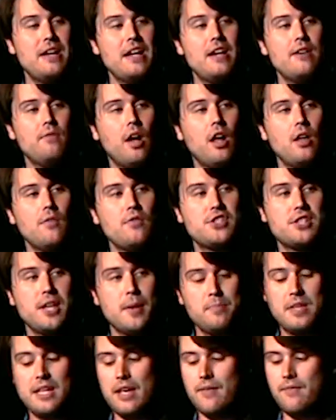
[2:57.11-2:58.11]
if it
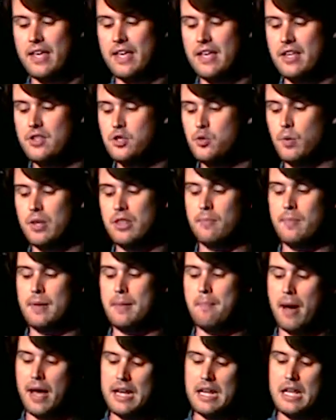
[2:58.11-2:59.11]
involves something of his, whether
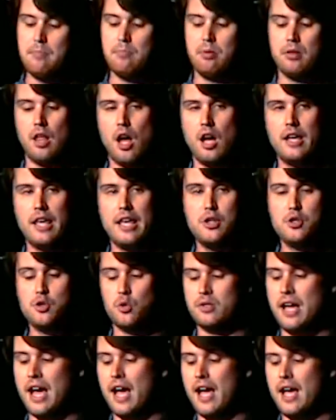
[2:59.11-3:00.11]
it be money,
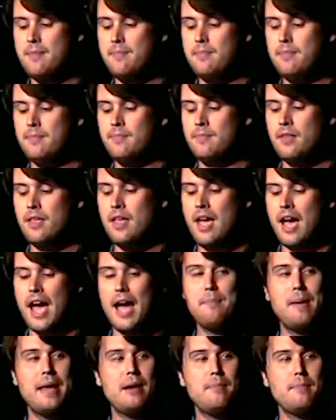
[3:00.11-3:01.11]
belongings, or time,
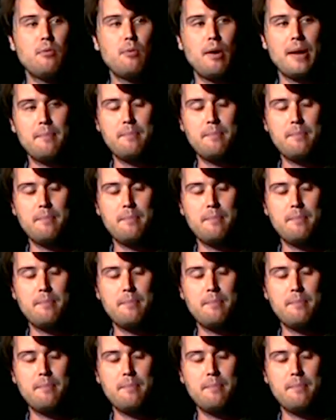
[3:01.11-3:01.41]
I'd better be